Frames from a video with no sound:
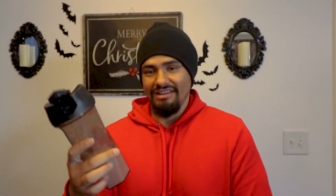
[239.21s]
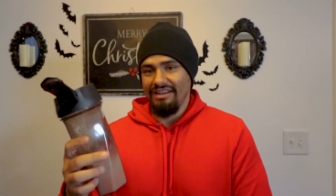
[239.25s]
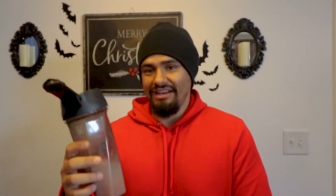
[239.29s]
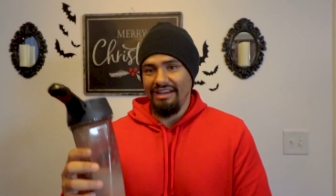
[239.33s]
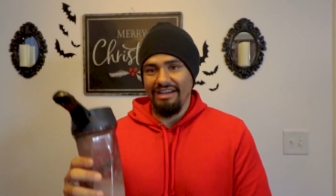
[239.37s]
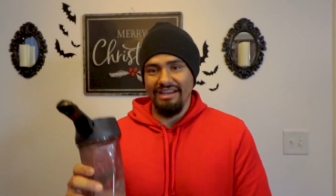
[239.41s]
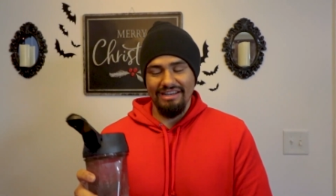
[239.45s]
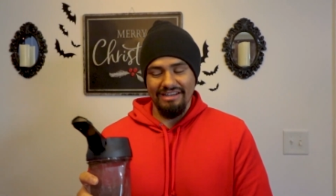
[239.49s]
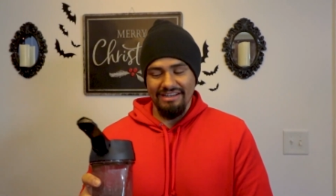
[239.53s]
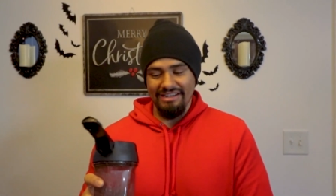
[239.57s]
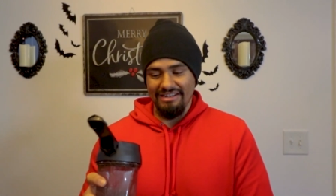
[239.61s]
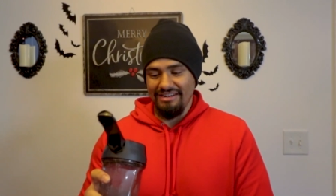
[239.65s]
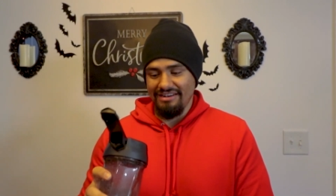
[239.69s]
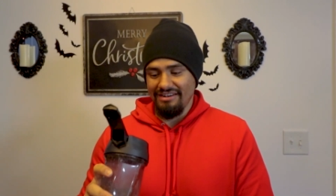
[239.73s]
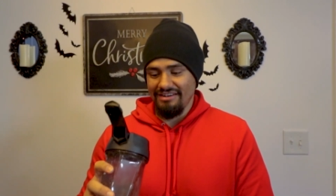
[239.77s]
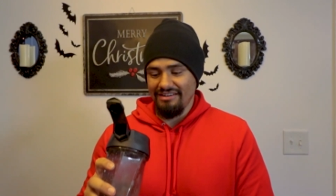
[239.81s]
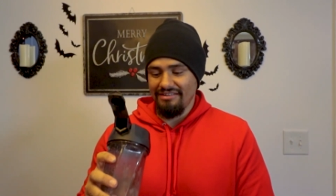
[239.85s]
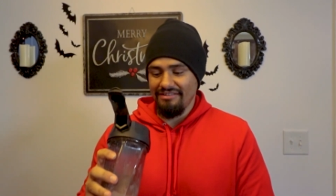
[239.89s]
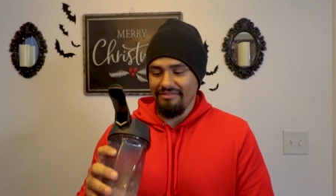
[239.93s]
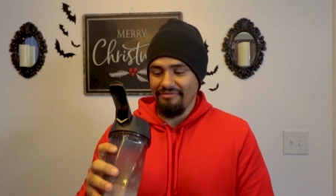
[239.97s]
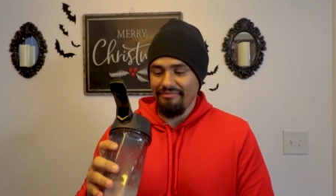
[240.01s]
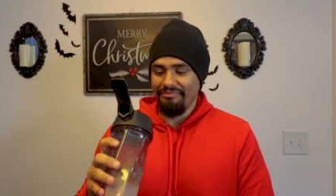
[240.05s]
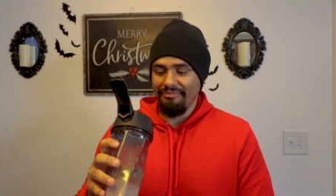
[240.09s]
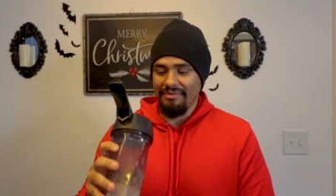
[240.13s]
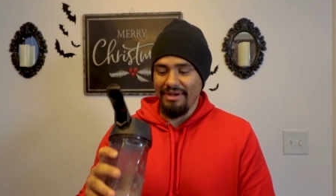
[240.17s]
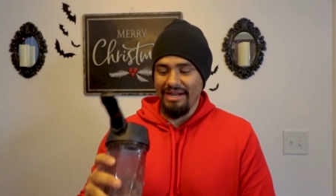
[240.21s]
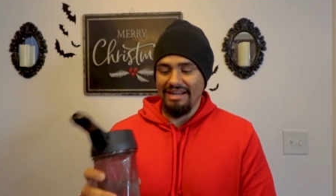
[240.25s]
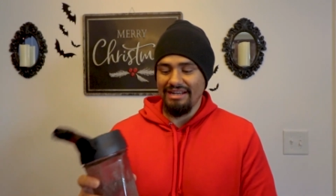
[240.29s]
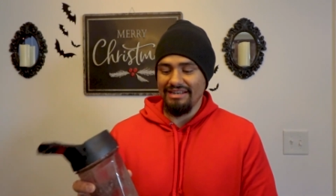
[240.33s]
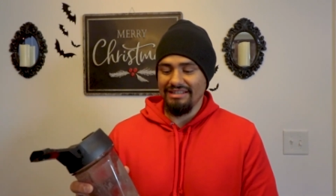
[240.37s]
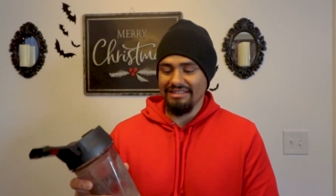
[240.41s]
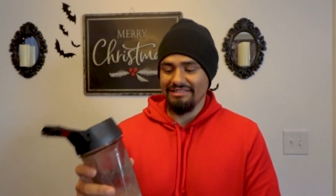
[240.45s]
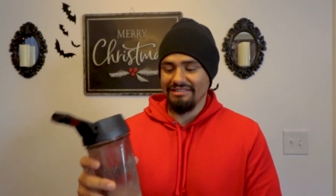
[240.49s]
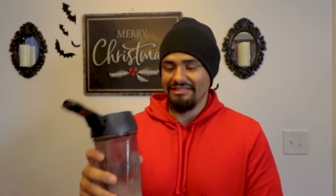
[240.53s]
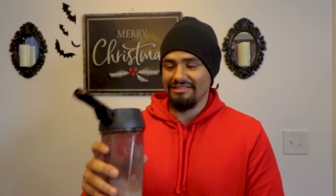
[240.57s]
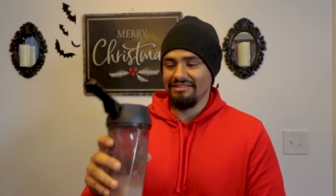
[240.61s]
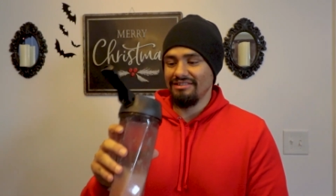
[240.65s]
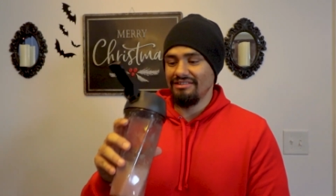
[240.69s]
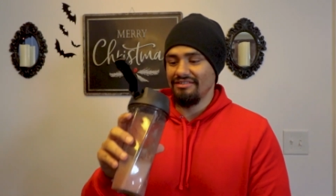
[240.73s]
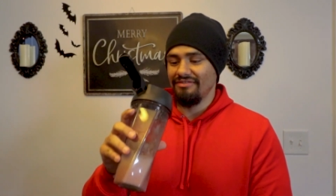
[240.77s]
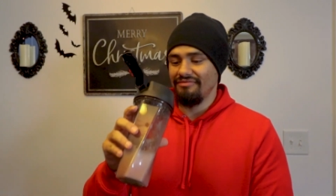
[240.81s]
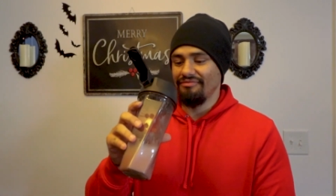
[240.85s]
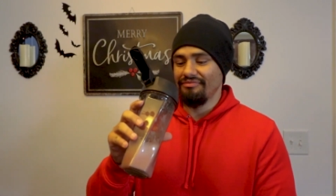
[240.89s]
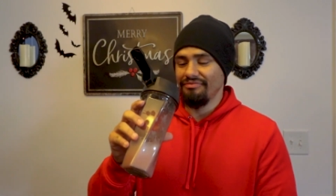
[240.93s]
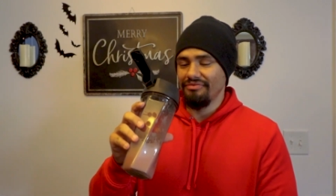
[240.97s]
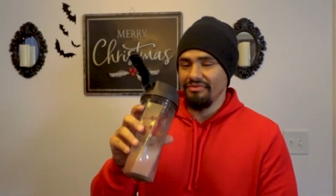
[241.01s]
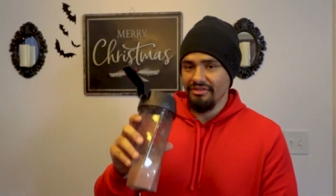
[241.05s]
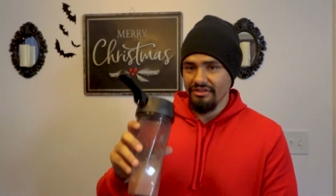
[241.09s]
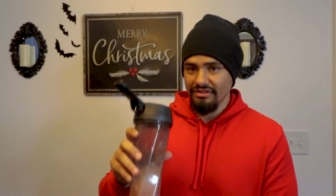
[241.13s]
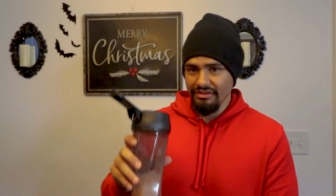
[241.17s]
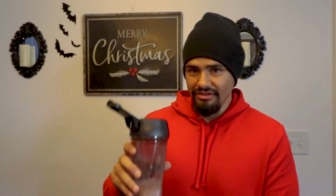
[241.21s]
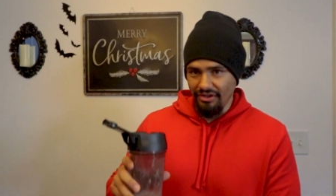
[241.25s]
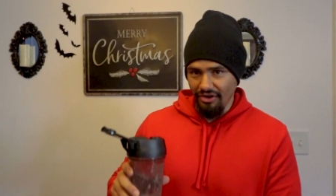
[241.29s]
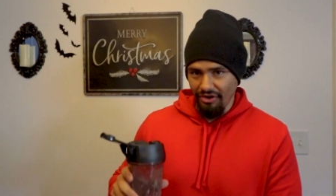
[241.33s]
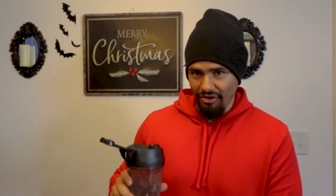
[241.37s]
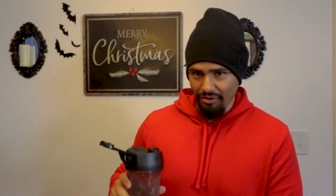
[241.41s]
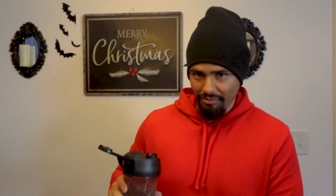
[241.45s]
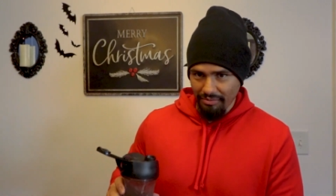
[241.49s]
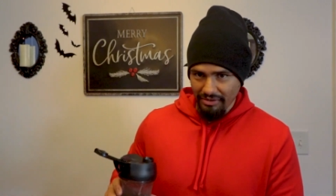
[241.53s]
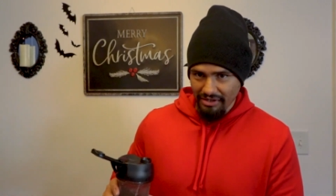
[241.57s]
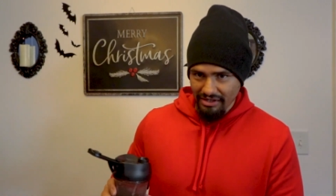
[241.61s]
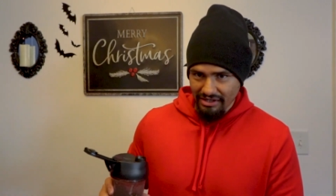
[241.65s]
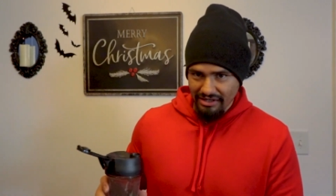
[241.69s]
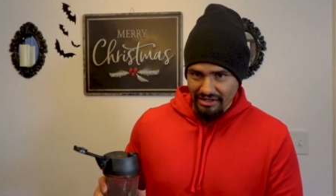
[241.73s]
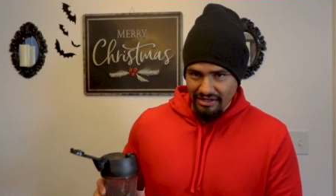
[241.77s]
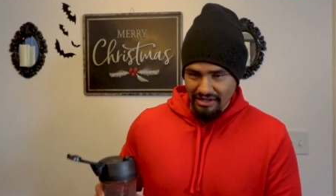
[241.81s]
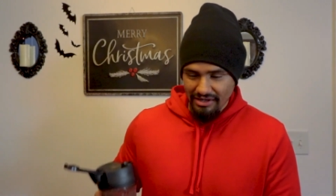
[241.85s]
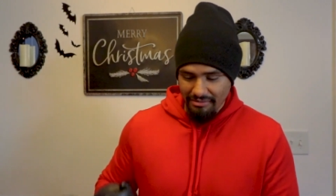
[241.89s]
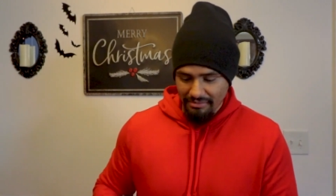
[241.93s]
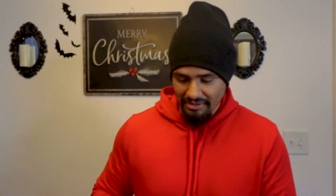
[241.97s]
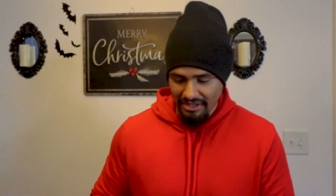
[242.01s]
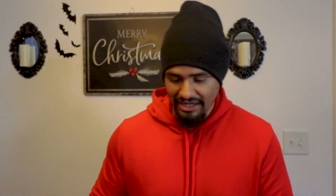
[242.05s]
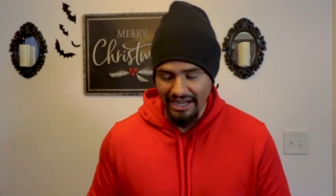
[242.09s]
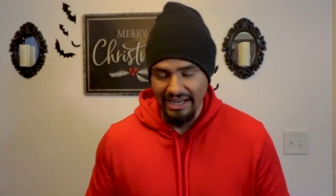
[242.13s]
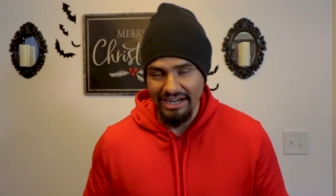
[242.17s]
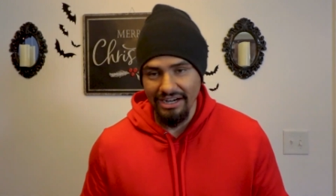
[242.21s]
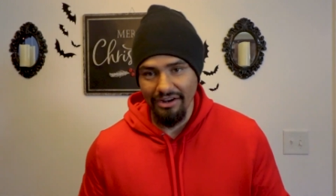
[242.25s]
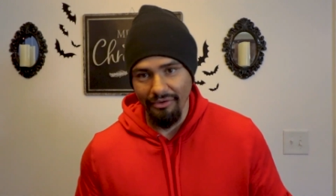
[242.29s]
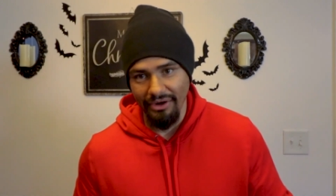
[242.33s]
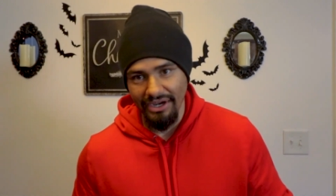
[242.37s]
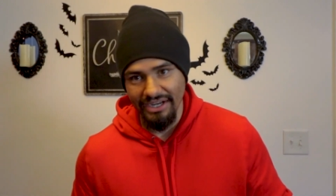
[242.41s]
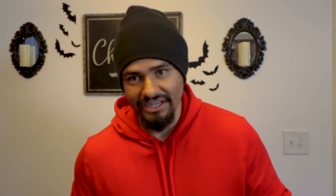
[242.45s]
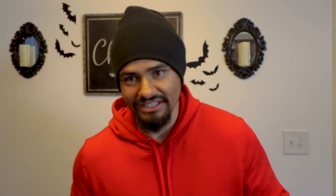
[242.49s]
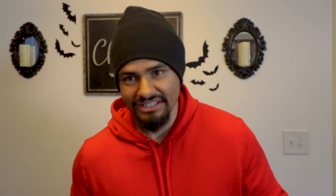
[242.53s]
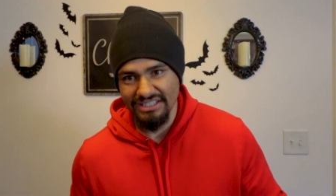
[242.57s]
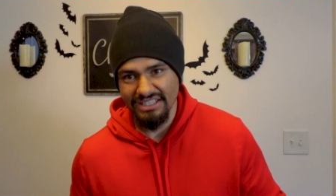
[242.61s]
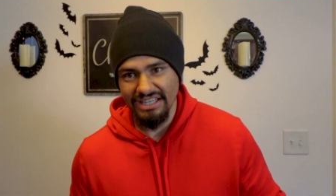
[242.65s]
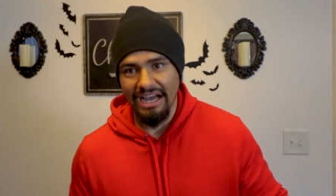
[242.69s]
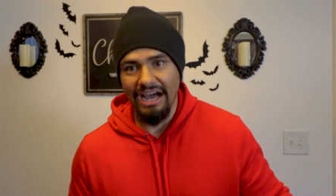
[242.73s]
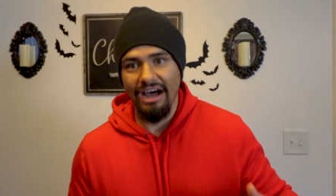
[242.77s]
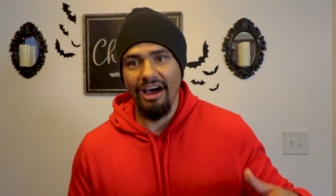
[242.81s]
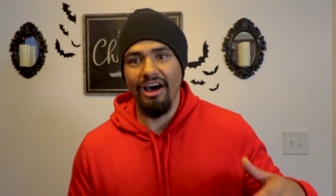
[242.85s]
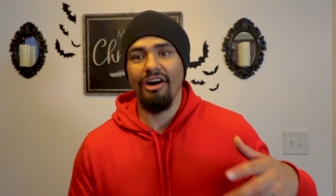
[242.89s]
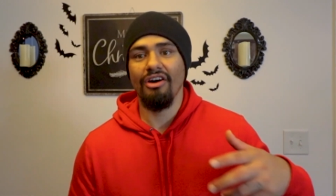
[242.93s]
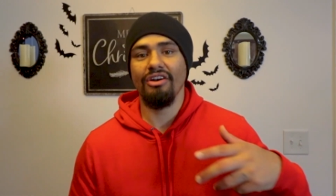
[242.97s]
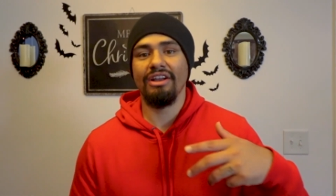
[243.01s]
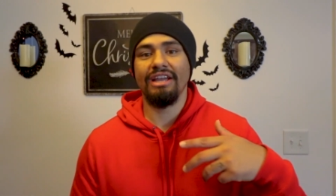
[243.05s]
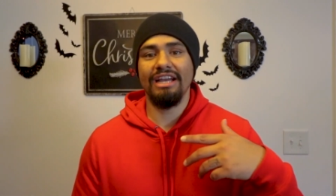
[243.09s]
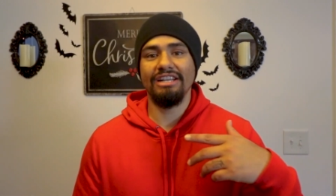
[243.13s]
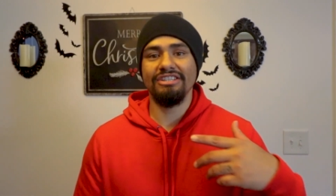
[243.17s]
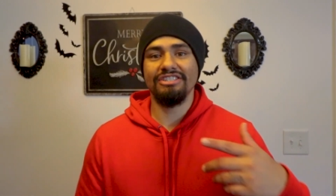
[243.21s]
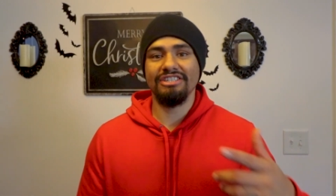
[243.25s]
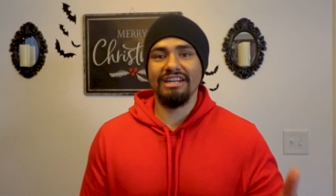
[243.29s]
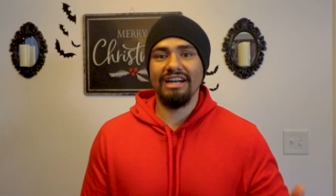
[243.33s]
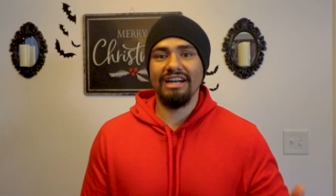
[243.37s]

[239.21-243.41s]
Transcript: and man, it's dope. But anyways, I'll catch you